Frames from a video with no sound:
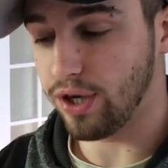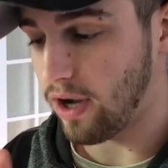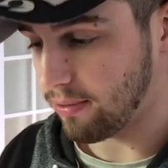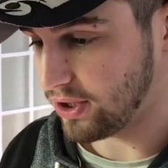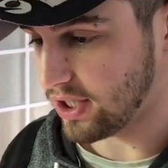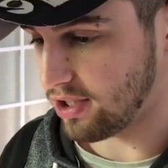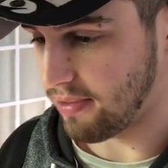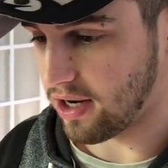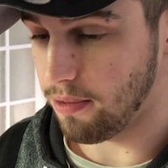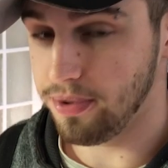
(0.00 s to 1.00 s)
so I'm just on
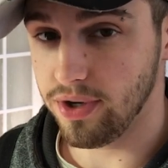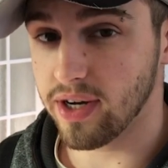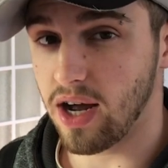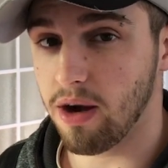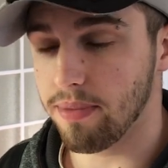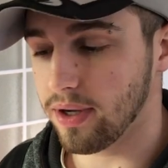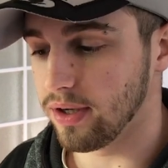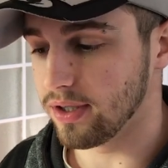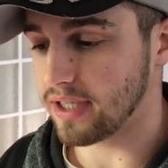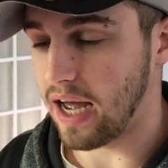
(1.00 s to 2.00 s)
my computer now
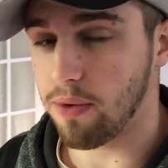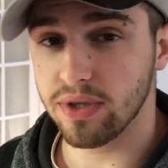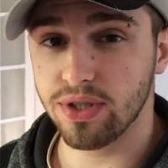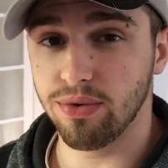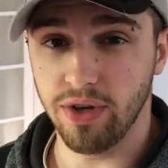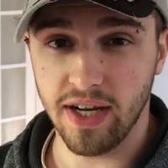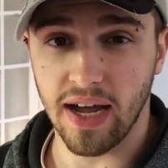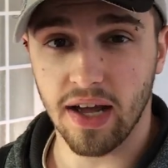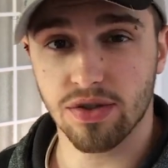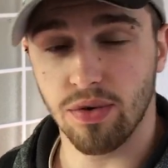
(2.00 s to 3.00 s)
because I want to read
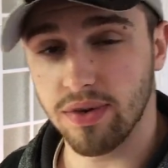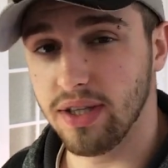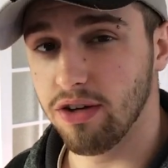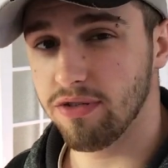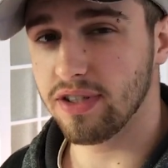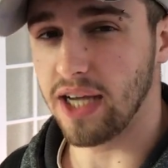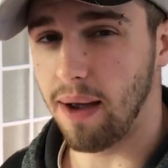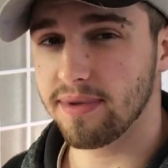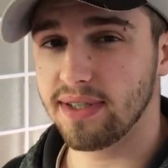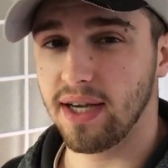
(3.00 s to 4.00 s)
out all the different
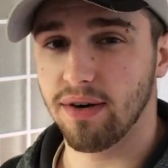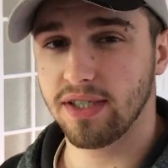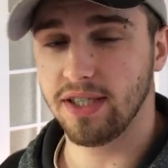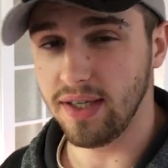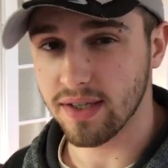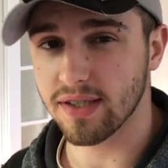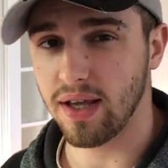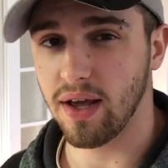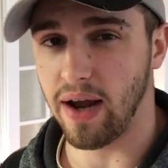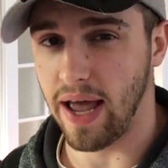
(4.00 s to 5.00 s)
types of Sarracenias
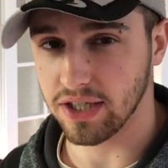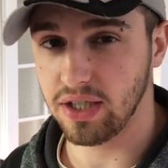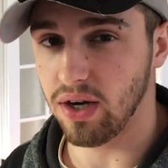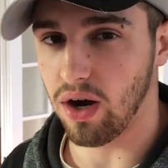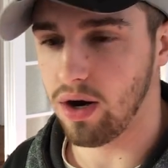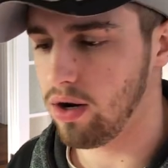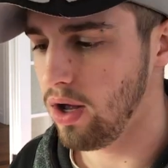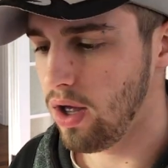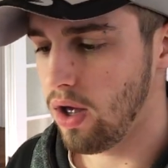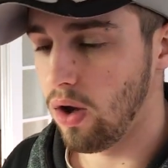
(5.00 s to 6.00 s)
there actually are,
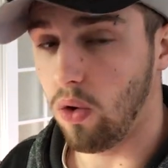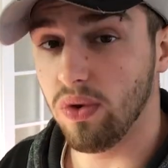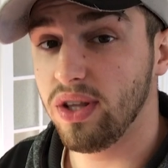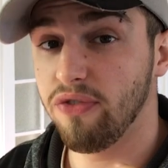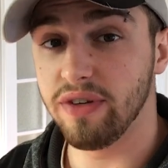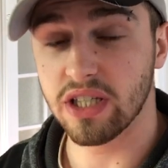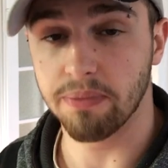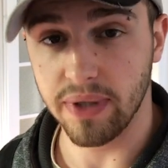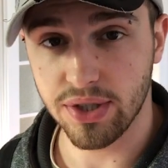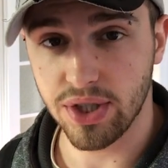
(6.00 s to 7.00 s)
all the different
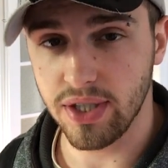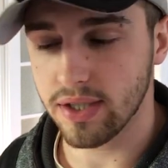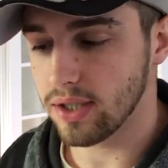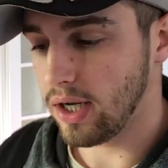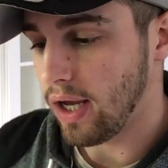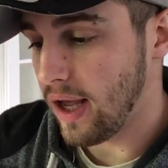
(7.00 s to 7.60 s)
species,